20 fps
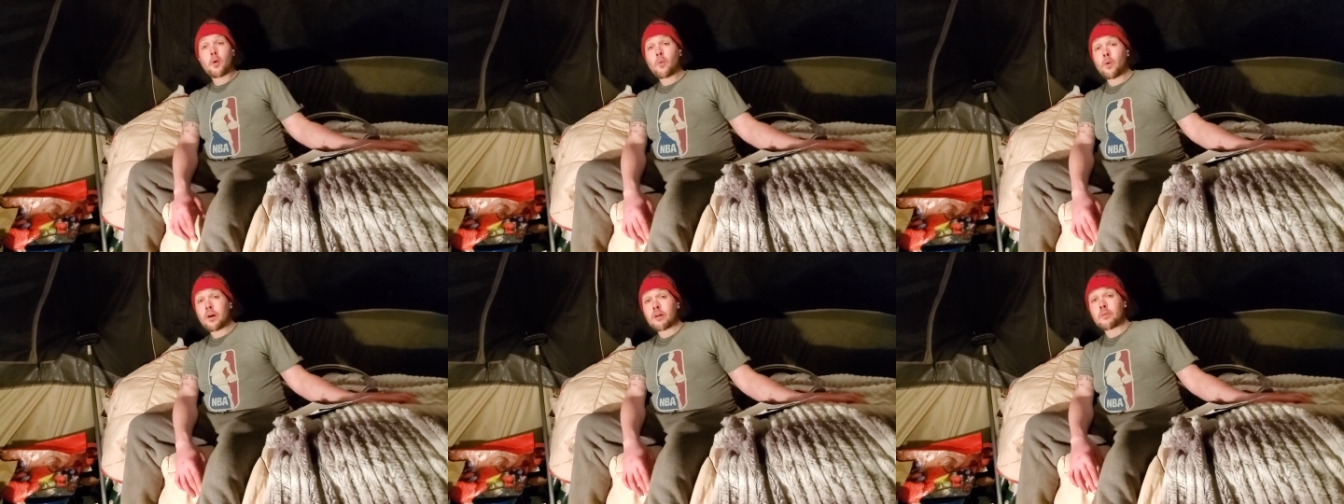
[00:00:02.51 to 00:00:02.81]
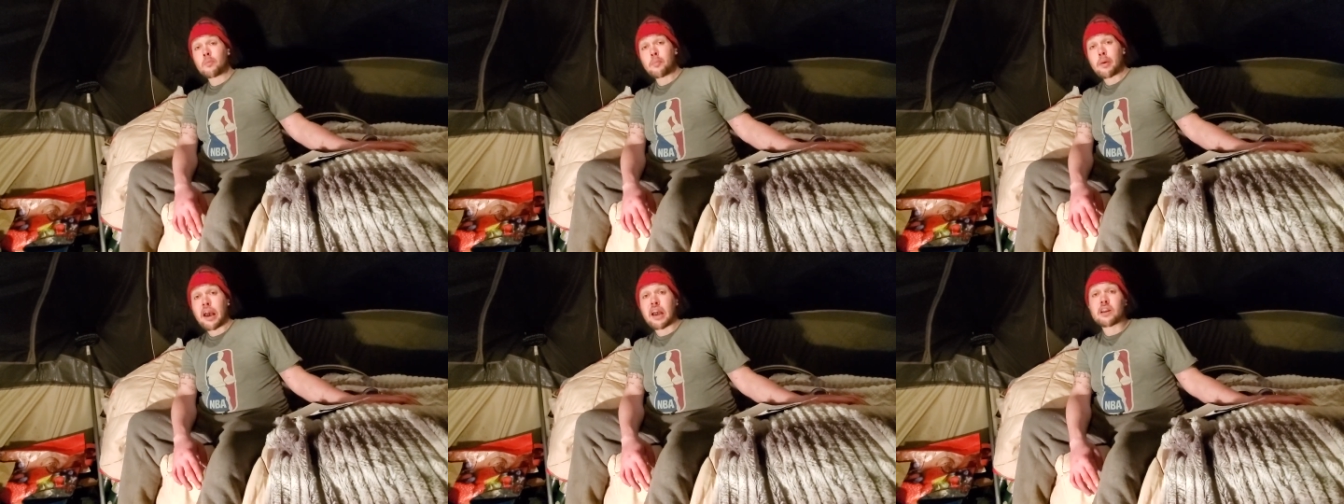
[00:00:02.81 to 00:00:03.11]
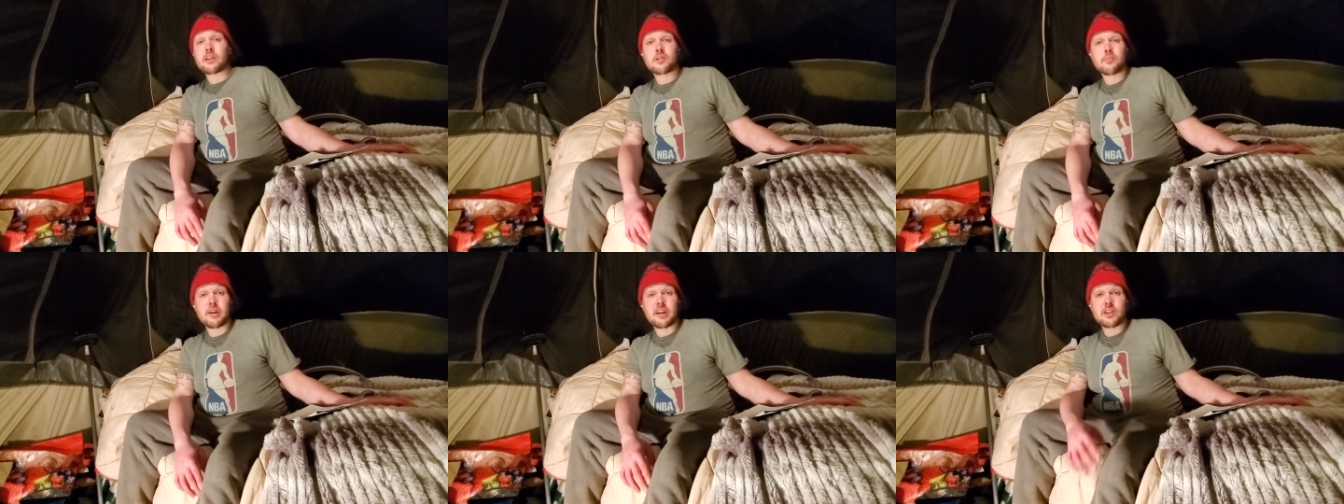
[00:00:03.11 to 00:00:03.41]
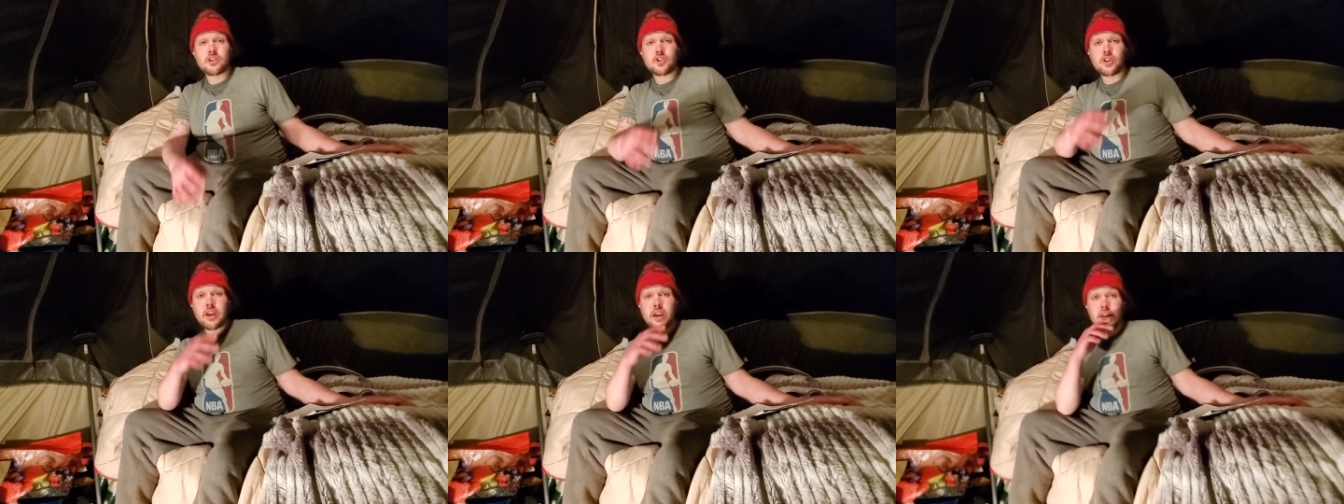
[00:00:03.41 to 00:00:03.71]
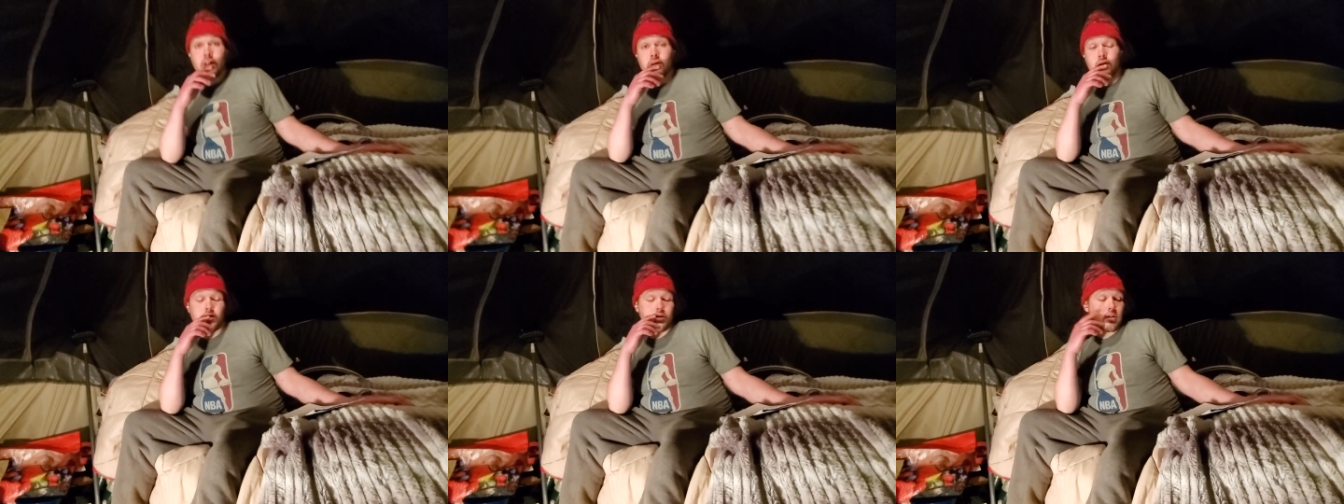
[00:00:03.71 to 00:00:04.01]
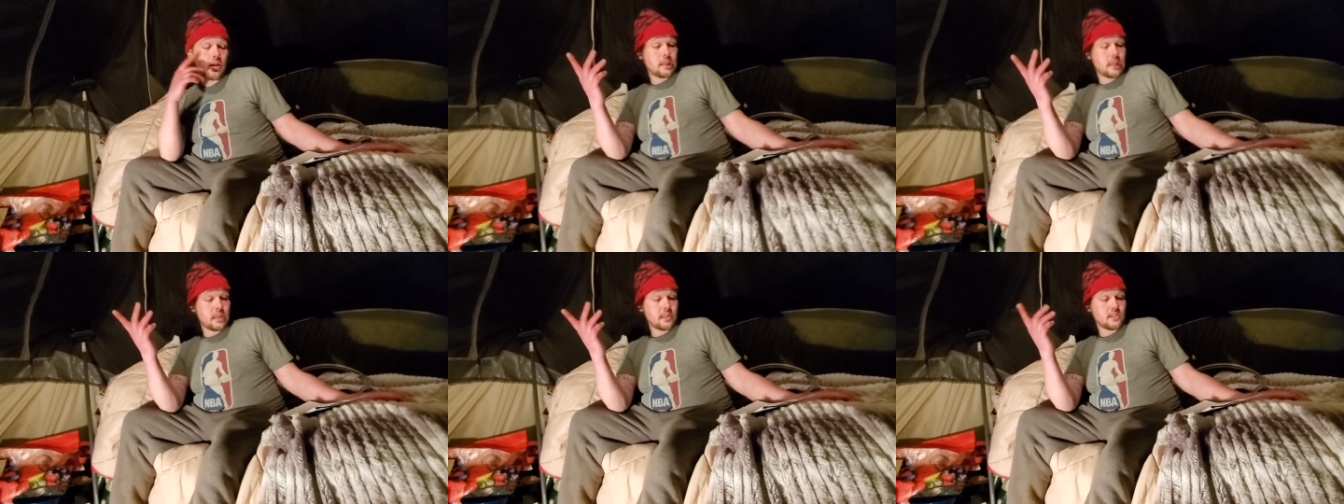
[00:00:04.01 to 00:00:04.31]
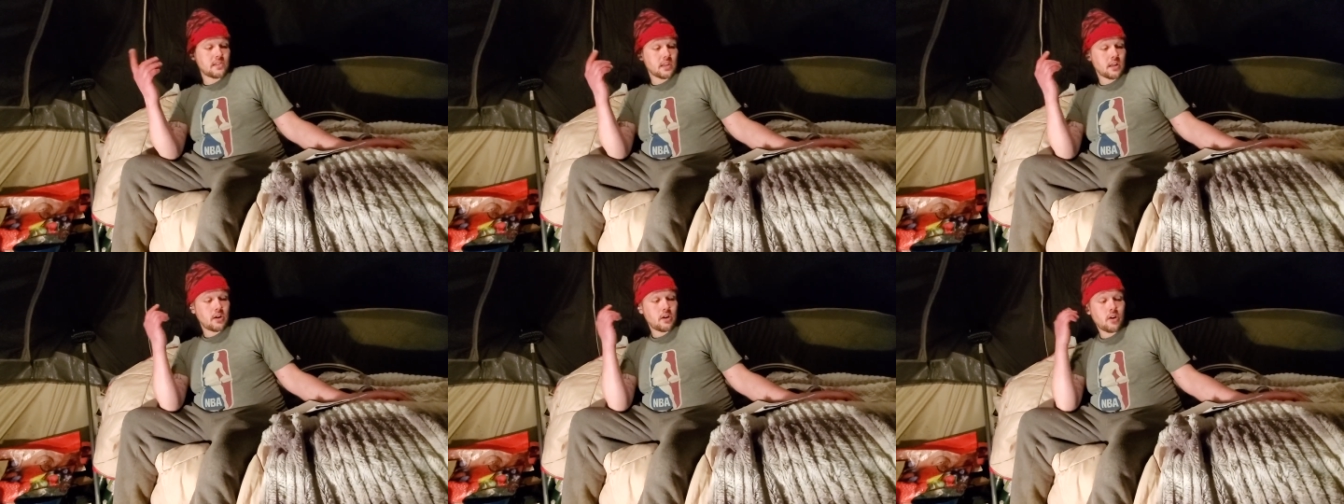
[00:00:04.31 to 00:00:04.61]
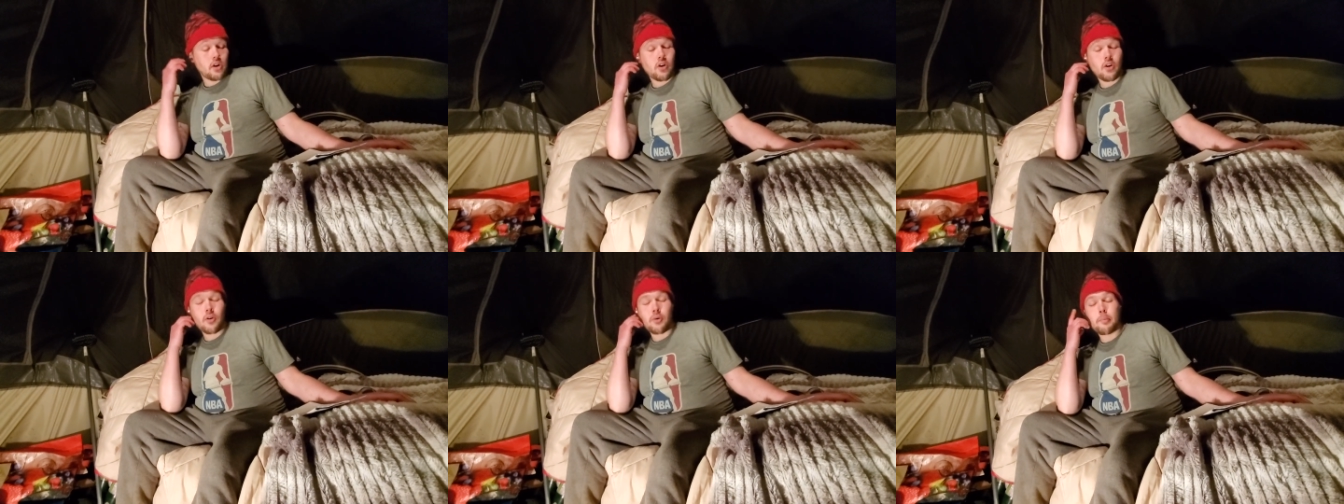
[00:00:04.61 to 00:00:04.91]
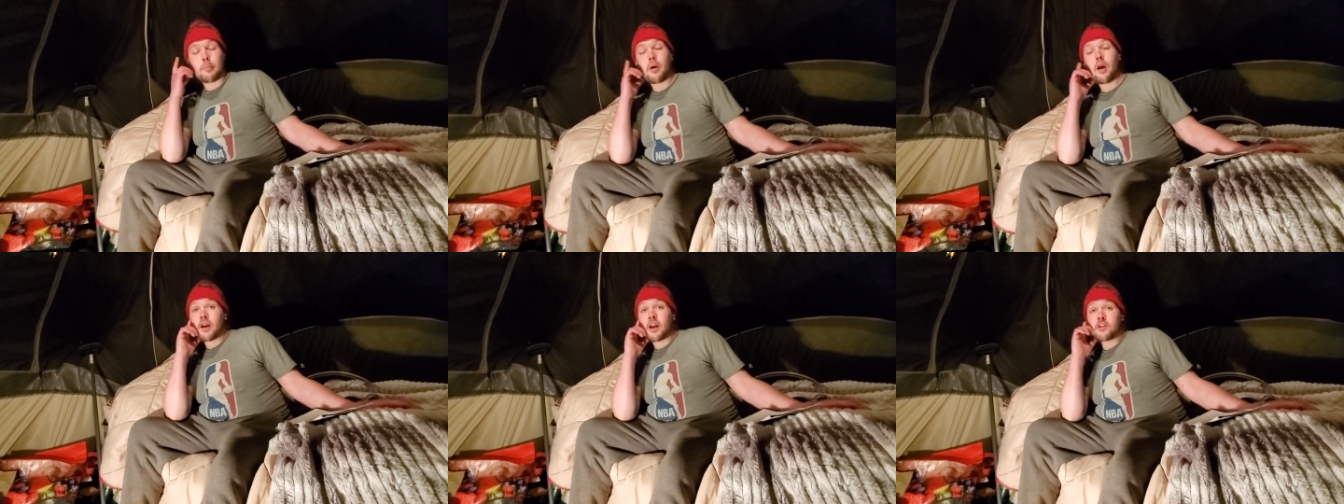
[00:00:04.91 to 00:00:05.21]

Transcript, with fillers: Welcome back to my channel, Less Than A Home.